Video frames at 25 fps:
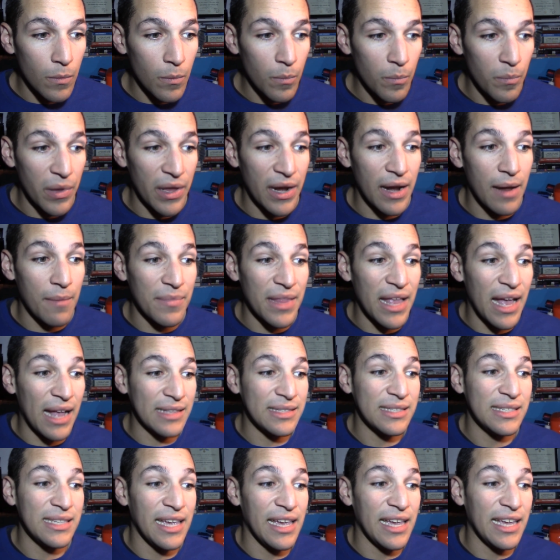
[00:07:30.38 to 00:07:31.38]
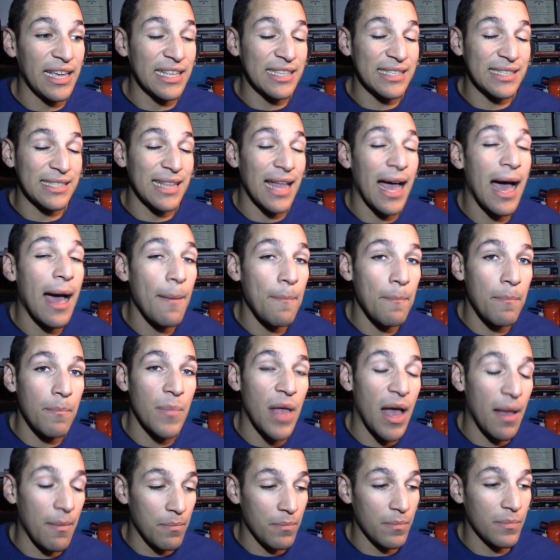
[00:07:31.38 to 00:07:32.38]
but I'm not saying it's not.
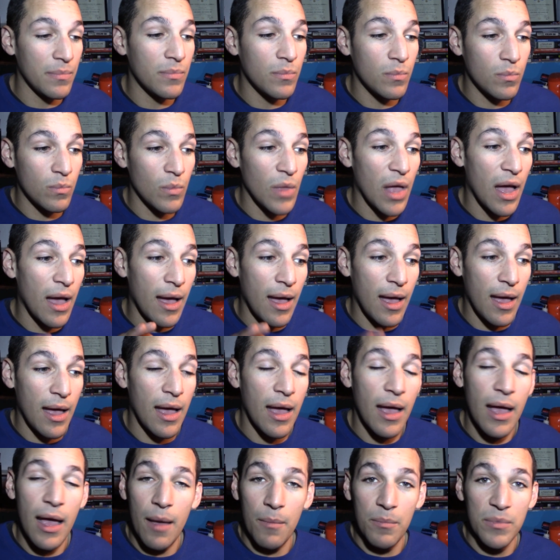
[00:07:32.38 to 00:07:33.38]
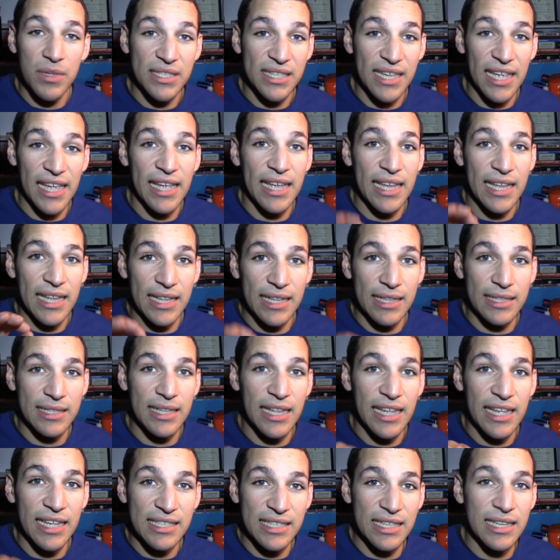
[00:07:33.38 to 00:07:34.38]
I'm gonna say it
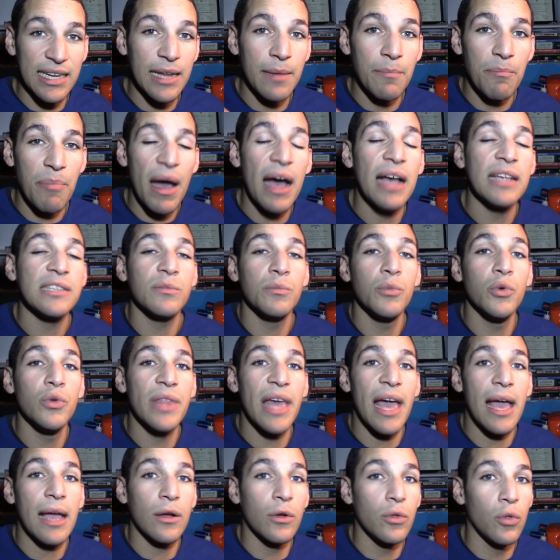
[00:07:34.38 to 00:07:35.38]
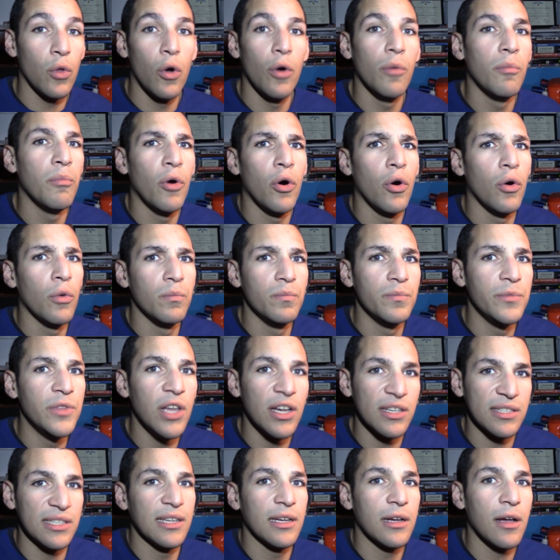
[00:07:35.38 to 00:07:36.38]
isn't impossible that Glow Up Blub
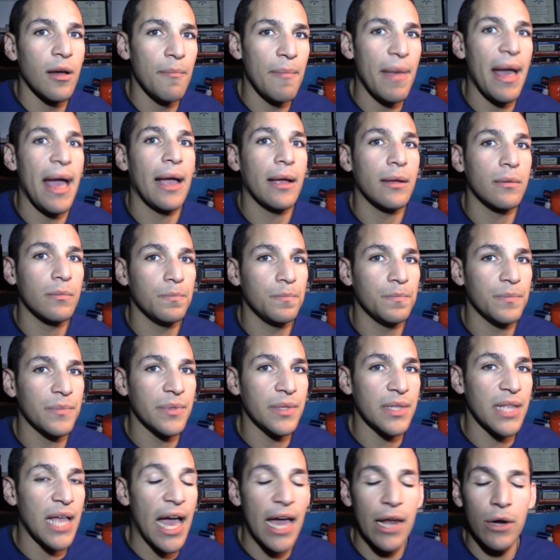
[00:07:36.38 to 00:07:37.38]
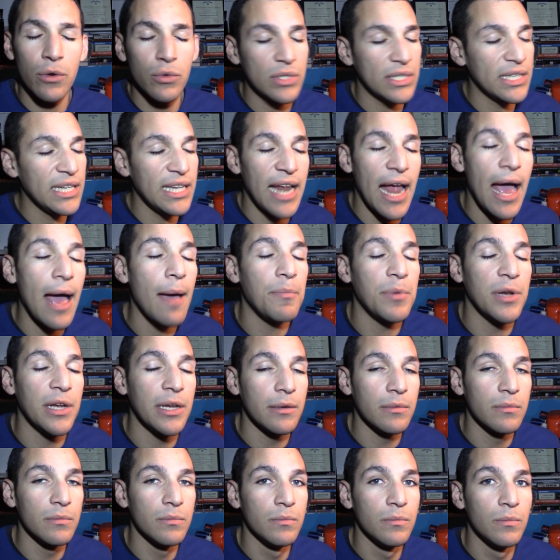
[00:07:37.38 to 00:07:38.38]
doesn't come back. I don't see it
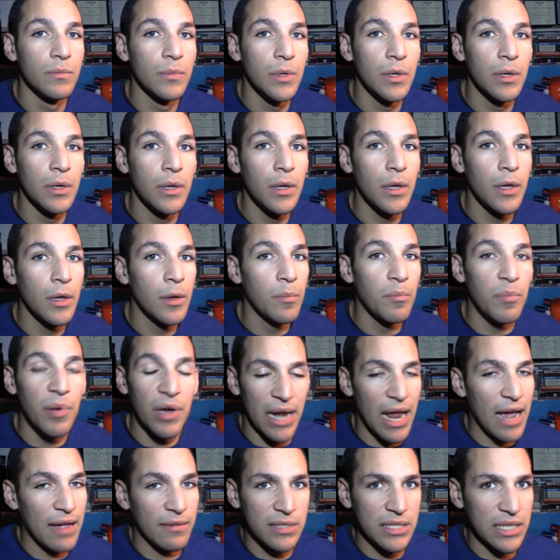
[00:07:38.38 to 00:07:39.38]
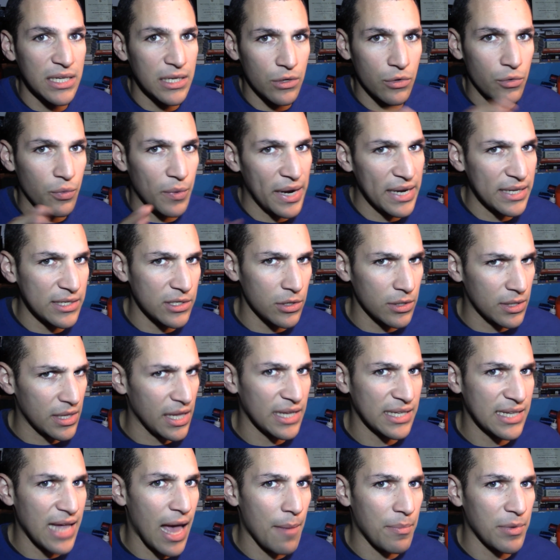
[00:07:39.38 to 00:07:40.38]
happening, but I've seen crazier
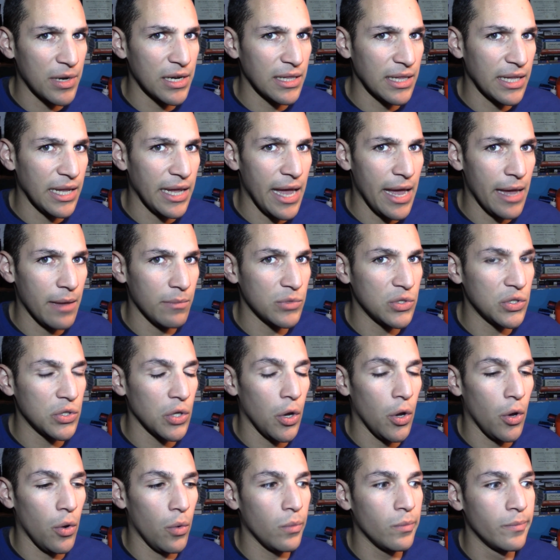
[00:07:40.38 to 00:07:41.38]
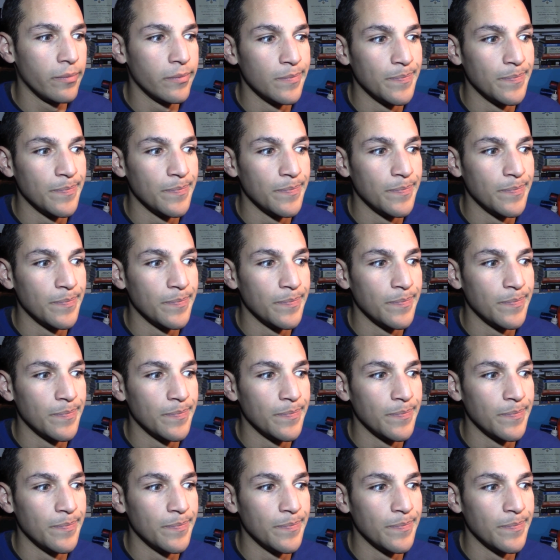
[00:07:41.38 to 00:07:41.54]
things happen in the game. So